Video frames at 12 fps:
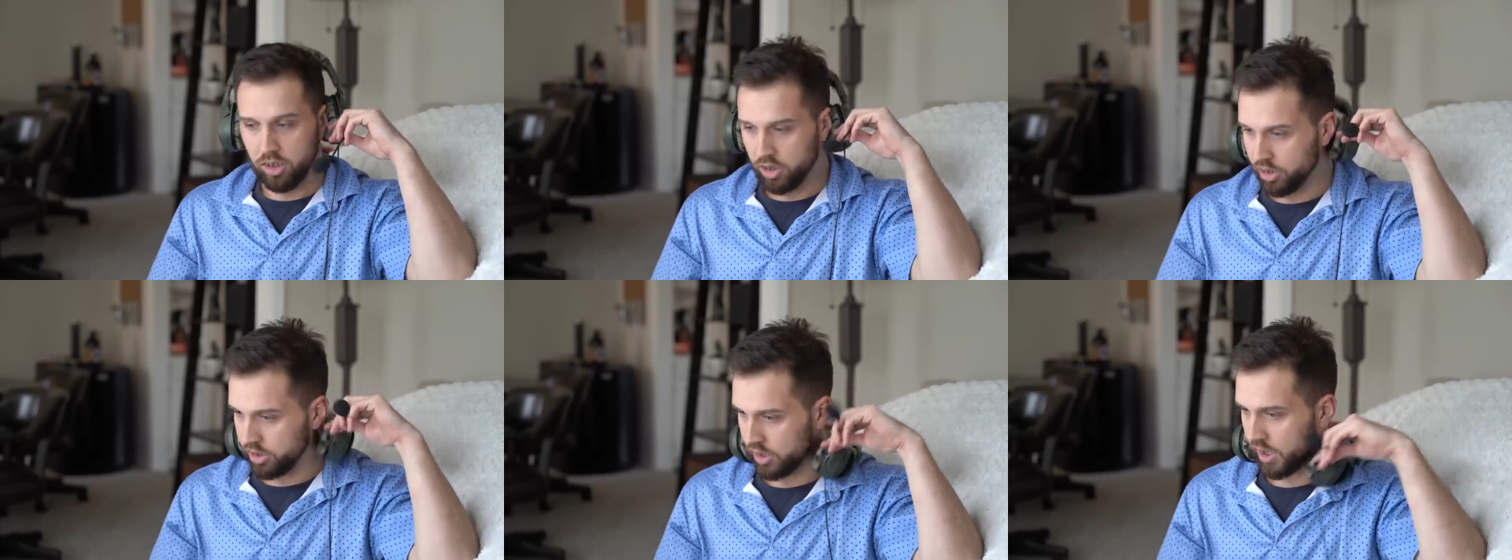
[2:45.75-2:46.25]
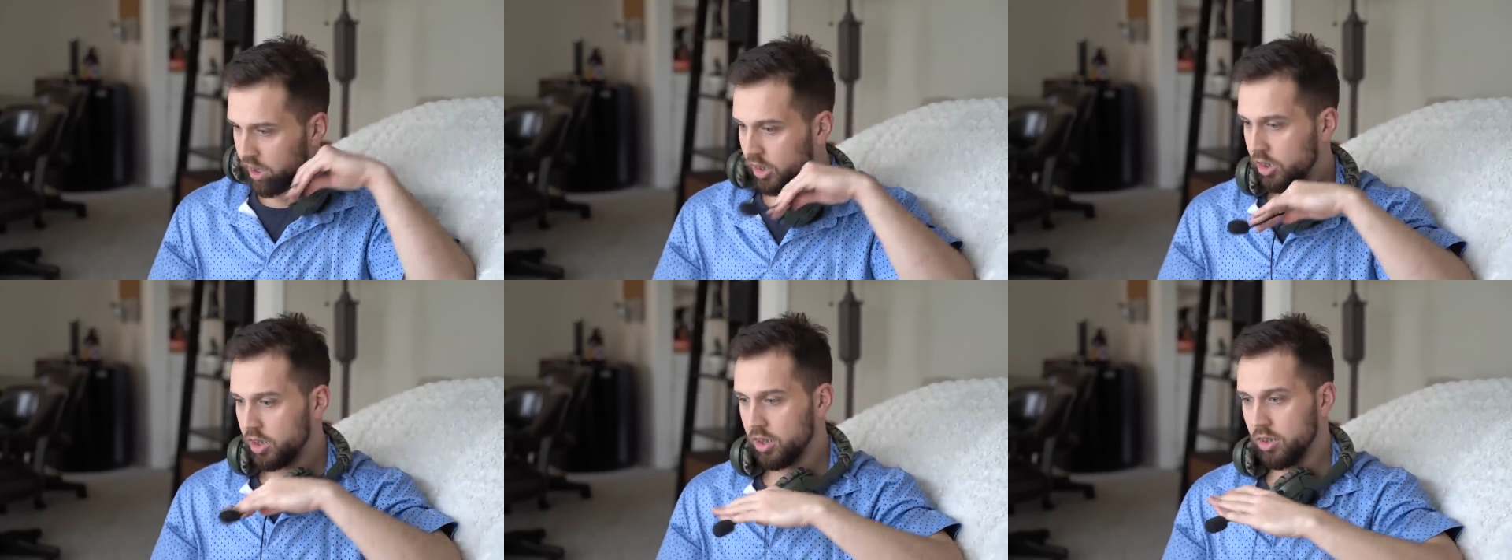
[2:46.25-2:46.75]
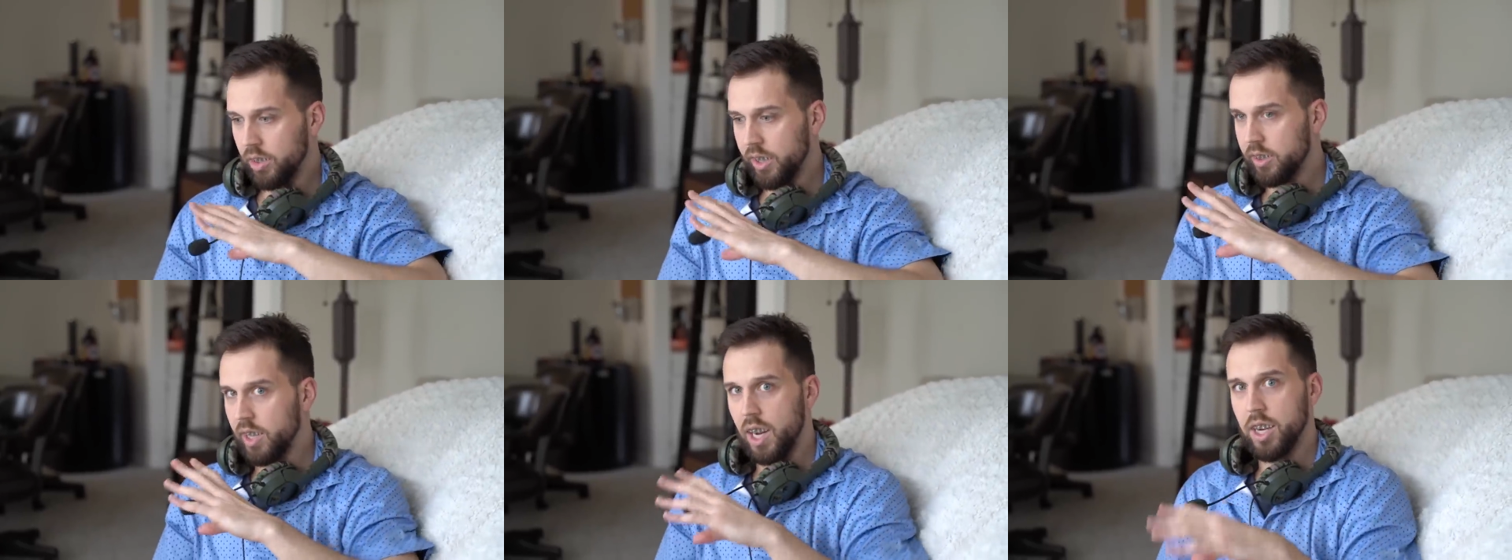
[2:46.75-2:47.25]
Sheesh,
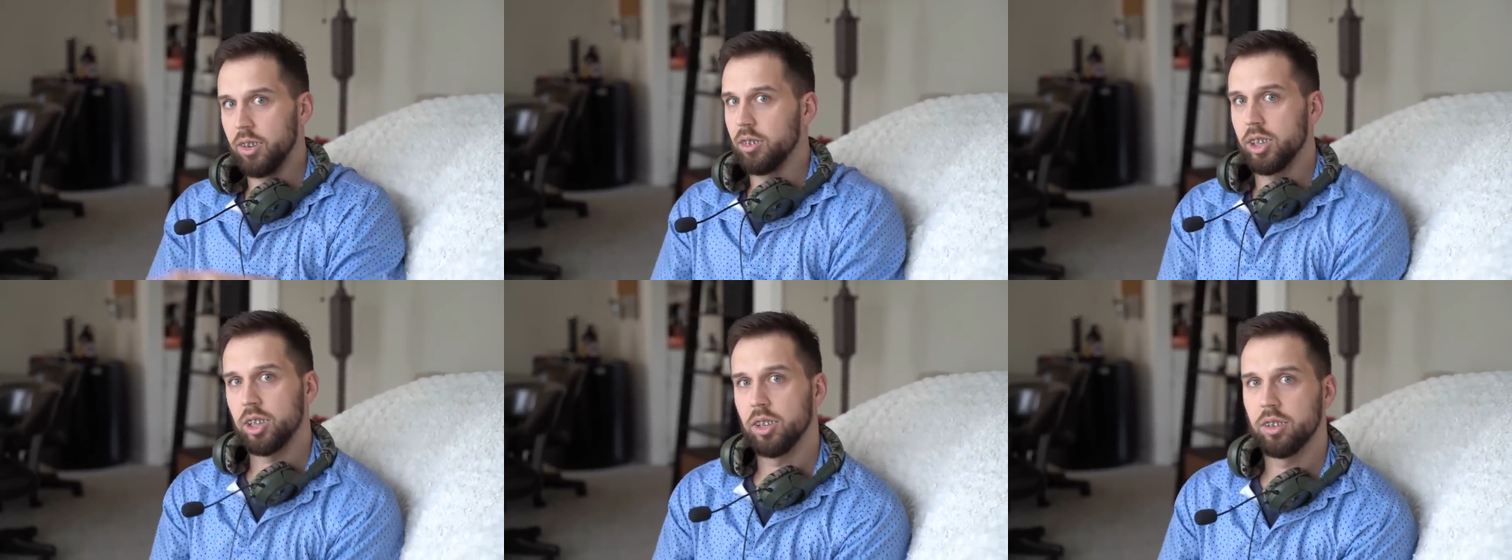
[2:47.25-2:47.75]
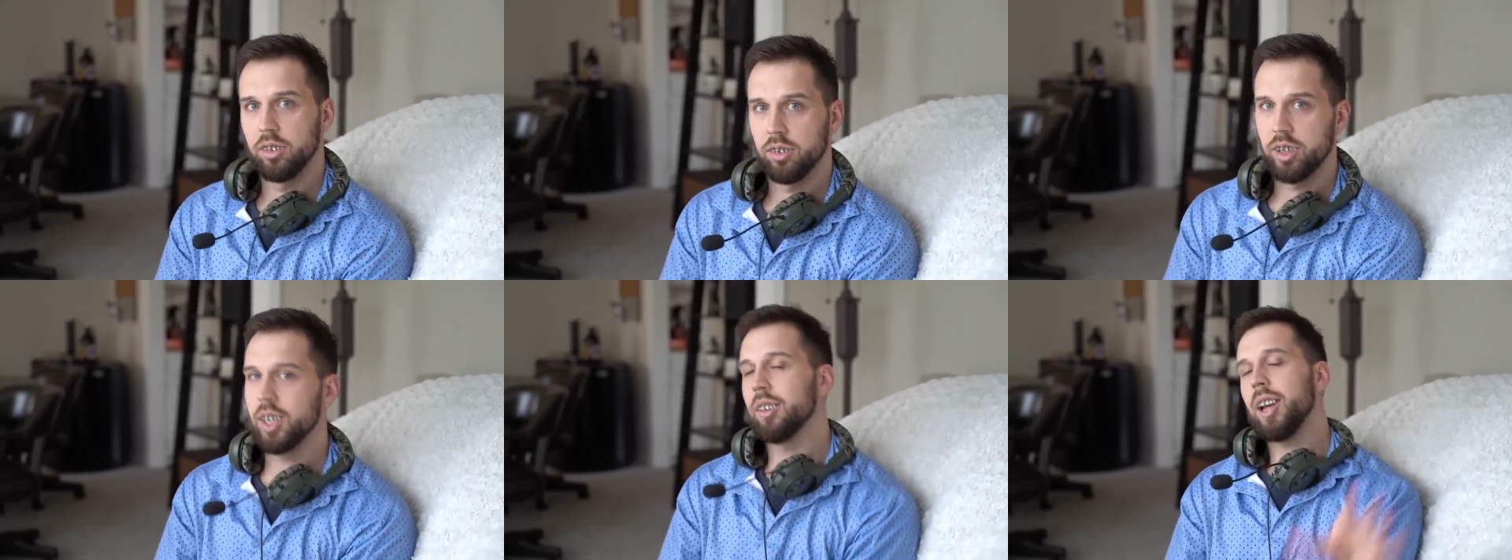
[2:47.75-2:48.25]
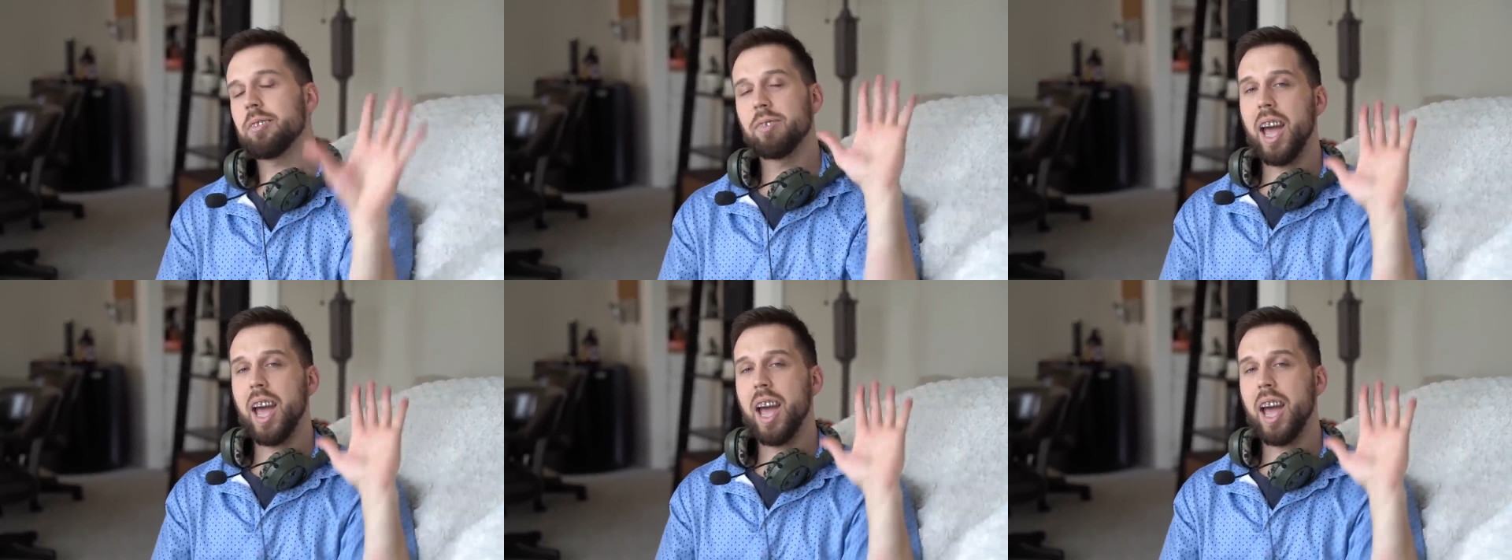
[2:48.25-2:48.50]
weird times. I'm